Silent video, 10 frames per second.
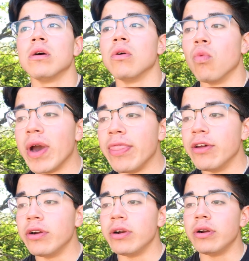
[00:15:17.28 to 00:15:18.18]

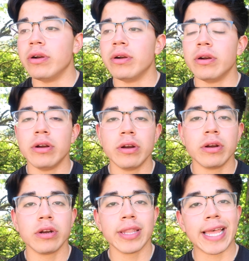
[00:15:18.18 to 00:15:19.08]
Whether,
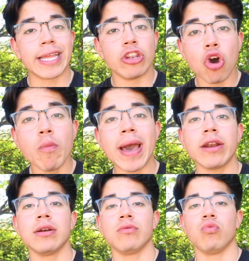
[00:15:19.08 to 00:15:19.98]
like, no
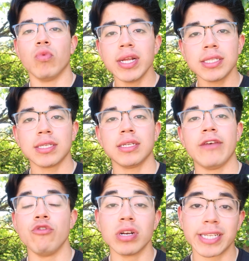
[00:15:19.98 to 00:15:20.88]
matter what,
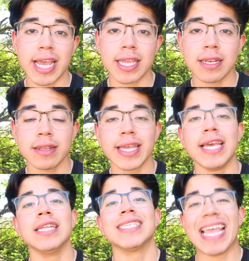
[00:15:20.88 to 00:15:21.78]
if you are snacking,
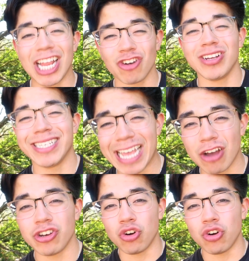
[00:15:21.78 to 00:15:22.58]
it is anchoring down